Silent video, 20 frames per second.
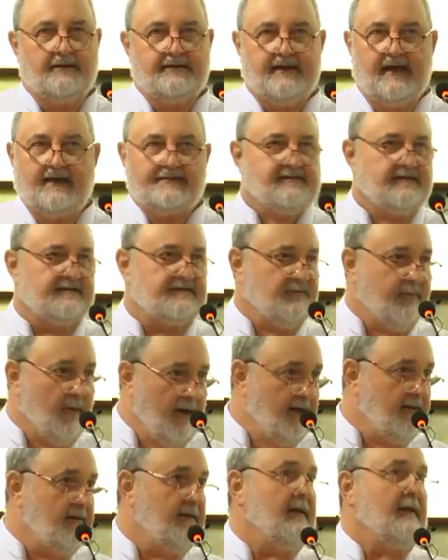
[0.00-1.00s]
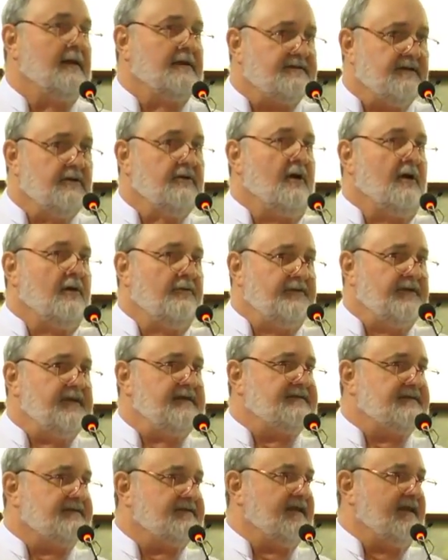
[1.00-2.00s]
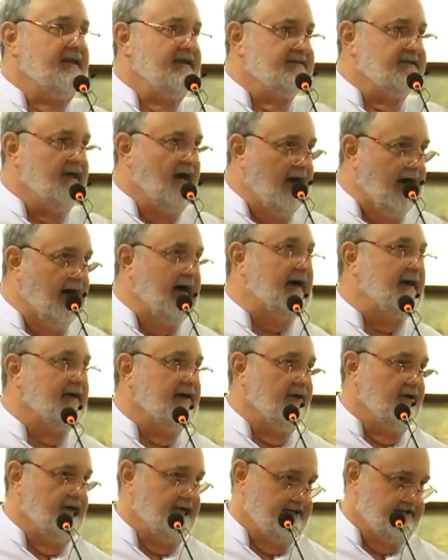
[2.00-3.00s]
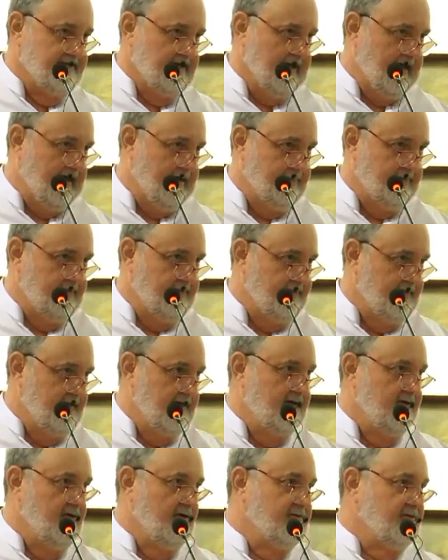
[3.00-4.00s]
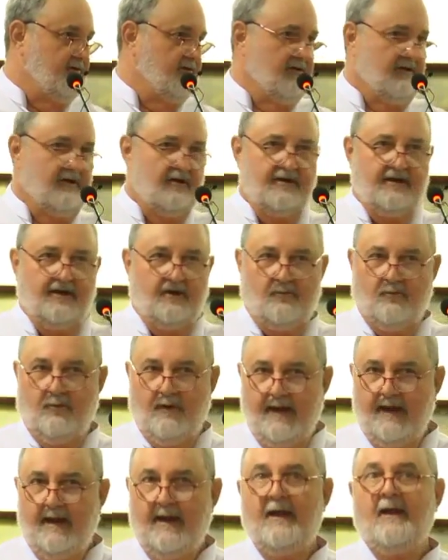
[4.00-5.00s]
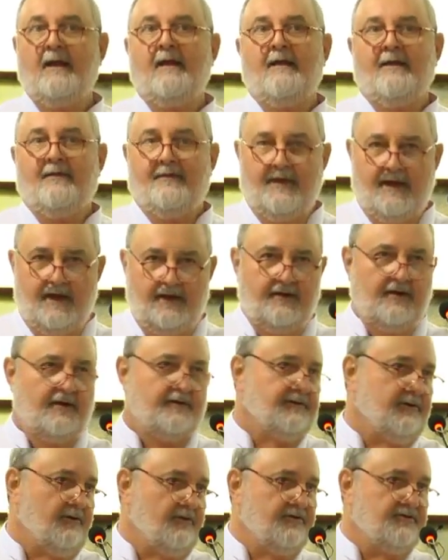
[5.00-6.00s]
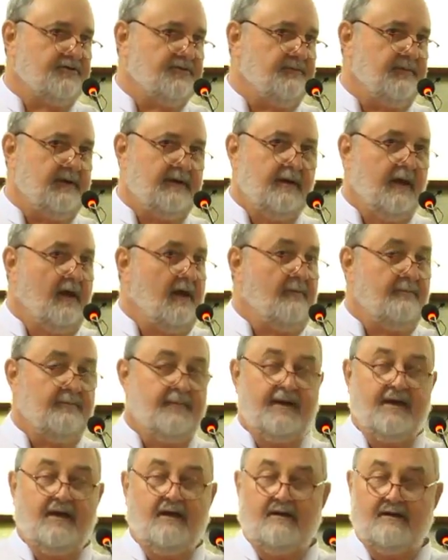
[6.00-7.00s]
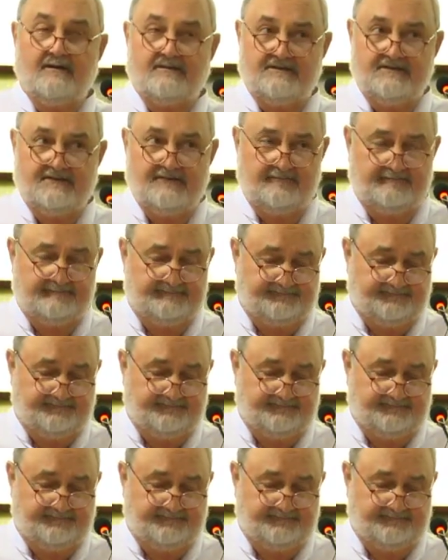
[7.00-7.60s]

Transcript: gas as well. So these things are going to happen. They're not going away. They're not going to be, because